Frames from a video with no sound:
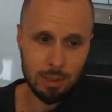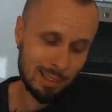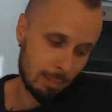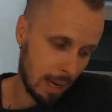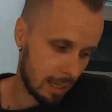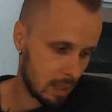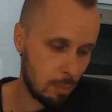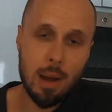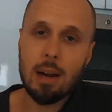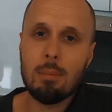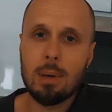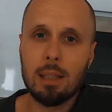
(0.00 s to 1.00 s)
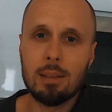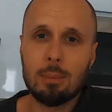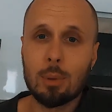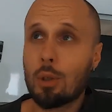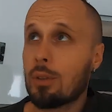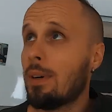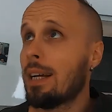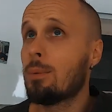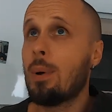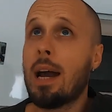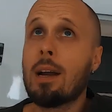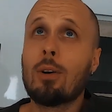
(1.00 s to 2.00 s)
It's my experiment because
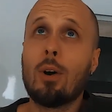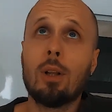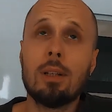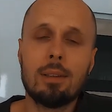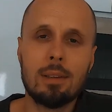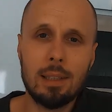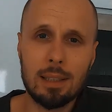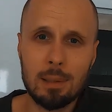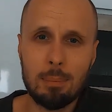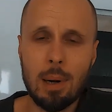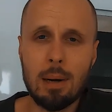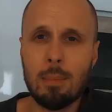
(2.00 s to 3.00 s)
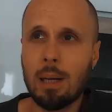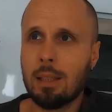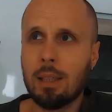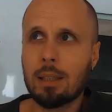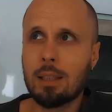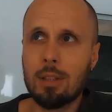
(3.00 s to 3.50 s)
that's why I call it experimental